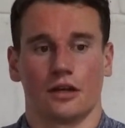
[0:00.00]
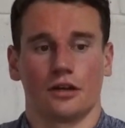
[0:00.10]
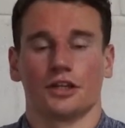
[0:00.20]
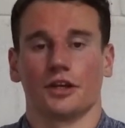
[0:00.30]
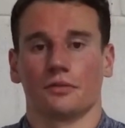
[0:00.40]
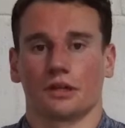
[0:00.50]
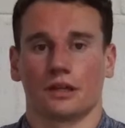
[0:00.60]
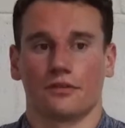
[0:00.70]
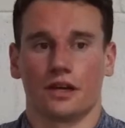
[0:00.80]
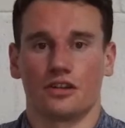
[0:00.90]
You don't
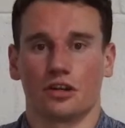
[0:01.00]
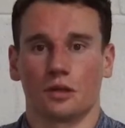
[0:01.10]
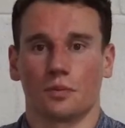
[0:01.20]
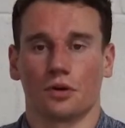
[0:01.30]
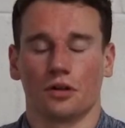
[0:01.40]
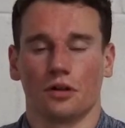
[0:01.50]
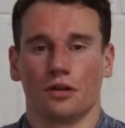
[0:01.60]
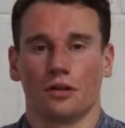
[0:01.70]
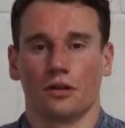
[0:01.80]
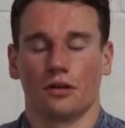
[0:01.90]
give it an early pull,
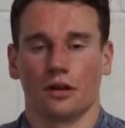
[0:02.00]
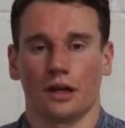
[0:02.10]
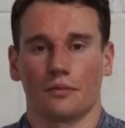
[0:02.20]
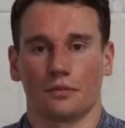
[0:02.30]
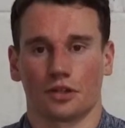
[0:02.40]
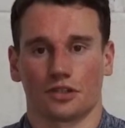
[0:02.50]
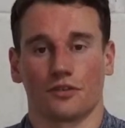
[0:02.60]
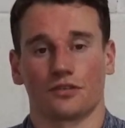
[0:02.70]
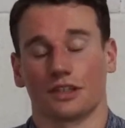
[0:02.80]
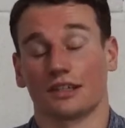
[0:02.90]
all right, because
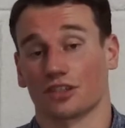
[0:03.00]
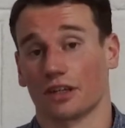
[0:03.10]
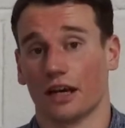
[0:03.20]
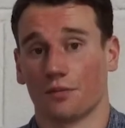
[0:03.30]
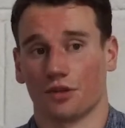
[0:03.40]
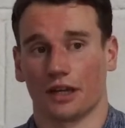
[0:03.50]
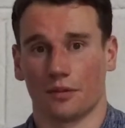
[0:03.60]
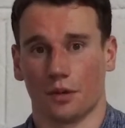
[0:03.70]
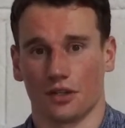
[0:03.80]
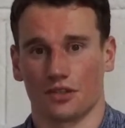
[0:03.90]
obviously that's going to help you get the
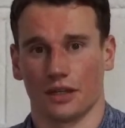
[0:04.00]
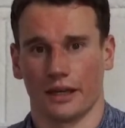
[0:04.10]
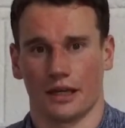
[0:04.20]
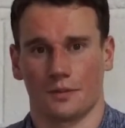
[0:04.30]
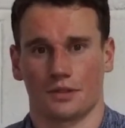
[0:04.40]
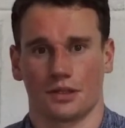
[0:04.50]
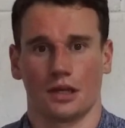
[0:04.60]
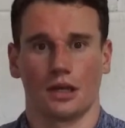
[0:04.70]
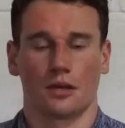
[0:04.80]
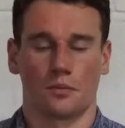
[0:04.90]
bar to your hips,
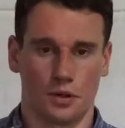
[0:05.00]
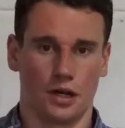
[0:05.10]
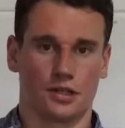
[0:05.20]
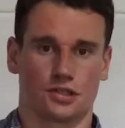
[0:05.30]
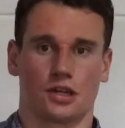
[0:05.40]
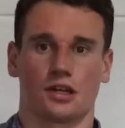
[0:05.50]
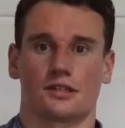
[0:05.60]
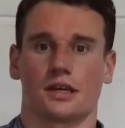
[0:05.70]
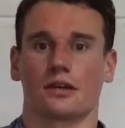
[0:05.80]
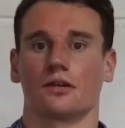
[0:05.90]
but it's going to
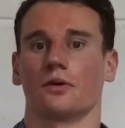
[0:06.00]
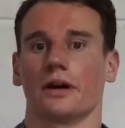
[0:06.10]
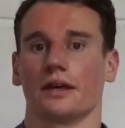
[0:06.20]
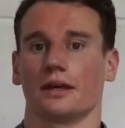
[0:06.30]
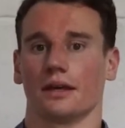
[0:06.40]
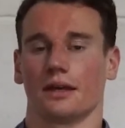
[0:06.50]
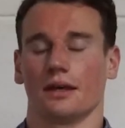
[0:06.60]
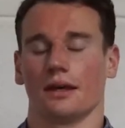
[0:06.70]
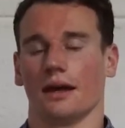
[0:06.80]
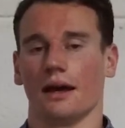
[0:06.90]
take away
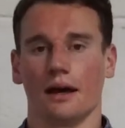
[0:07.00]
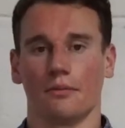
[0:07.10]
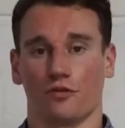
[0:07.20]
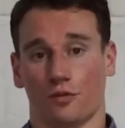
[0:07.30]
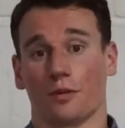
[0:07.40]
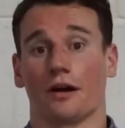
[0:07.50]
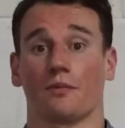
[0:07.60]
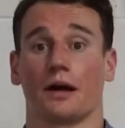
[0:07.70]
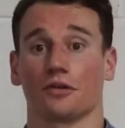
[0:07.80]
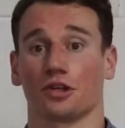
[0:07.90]
from the amount of
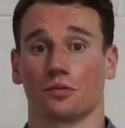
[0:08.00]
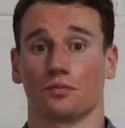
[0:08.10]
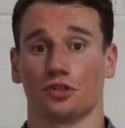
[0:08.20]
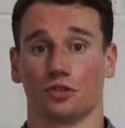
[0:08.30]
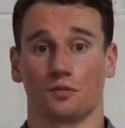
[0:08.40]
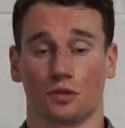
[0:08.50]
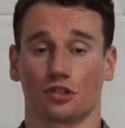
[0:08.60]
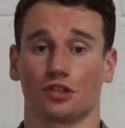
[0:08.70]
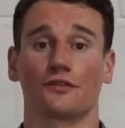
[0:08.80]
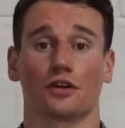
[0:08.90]
power you can produce,
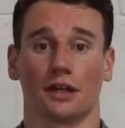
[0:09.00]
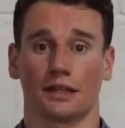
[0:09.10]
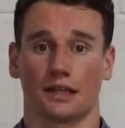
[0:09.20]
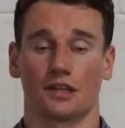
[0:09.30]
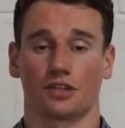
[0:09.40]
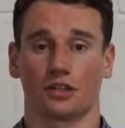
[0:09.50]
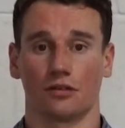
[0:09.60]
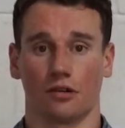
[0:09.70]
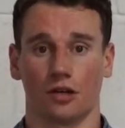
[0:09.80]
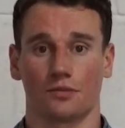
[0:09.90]
because you've got that tension in
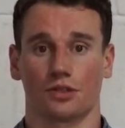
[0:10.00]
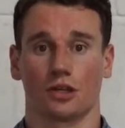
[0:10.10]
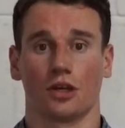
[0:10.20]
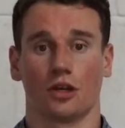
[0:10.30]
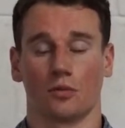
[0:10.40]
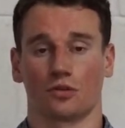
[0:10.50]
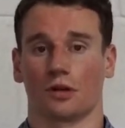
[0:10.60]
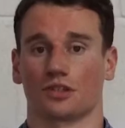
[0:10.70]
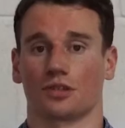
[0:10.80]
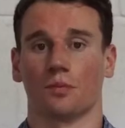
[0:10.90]
your arms, which
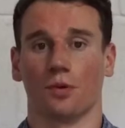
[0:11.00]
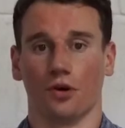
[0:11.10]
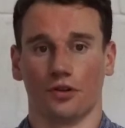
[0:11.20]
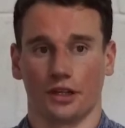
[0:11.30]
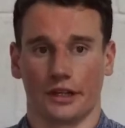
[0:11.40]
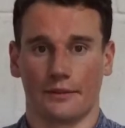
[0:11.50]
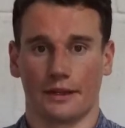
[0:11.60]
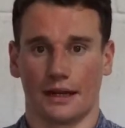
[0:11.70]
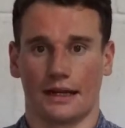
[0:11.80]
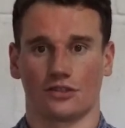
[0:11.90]
it's important that you keep
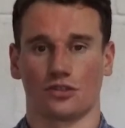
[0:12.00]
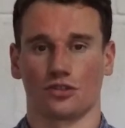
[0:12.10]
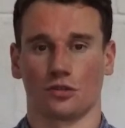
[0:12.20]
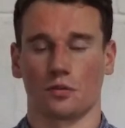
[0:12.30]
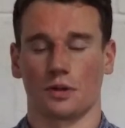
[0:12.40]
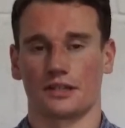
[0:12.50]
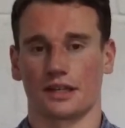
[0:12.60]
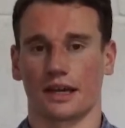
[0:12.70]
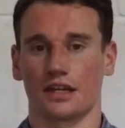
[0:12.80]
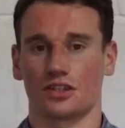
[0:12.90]
your lats and shoulder blades
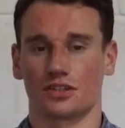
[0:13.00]
engaged